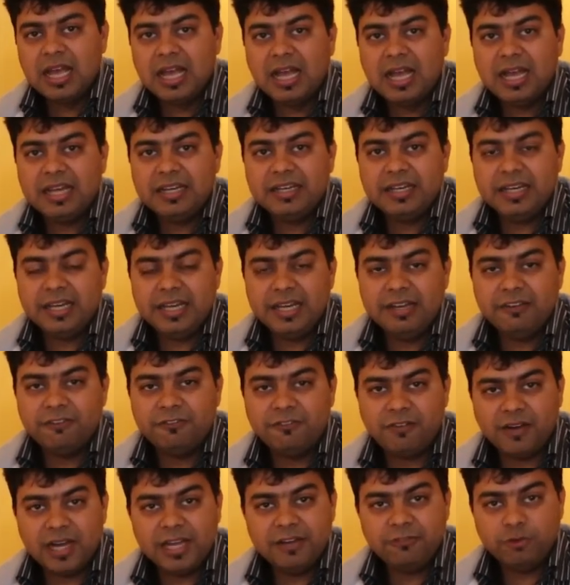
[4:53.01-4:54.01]
and
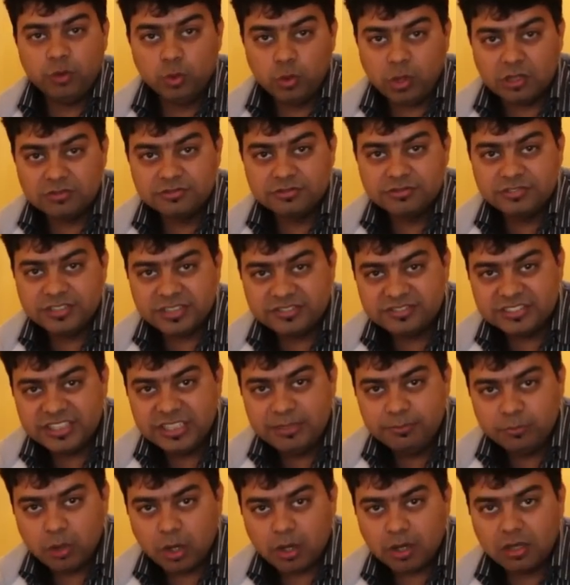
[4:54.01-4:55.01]
A5
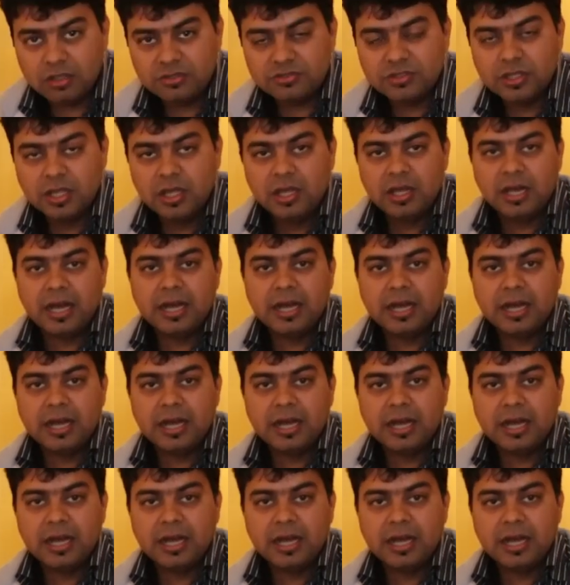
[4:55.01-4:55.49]
2016 models.